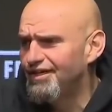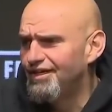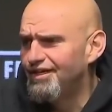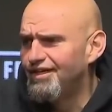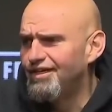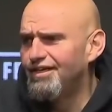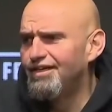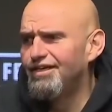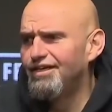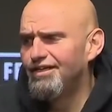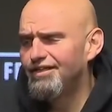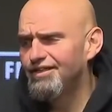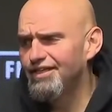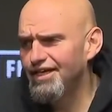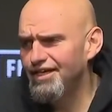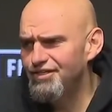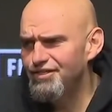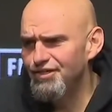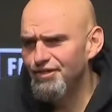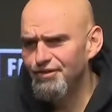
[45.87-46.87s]
clear what
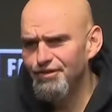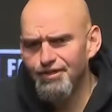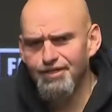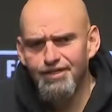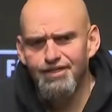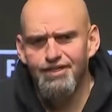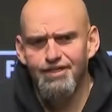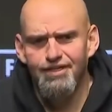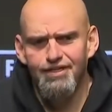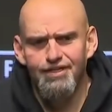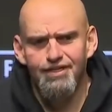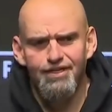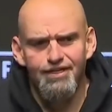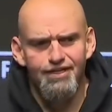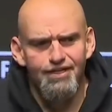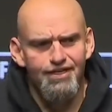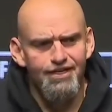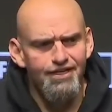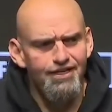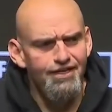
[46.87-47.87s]
prompted the
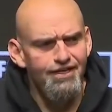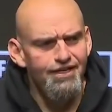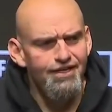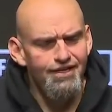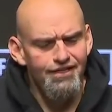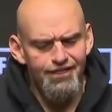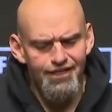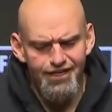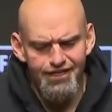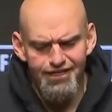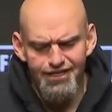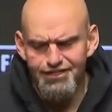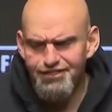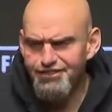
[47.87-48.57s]
hospitalization, but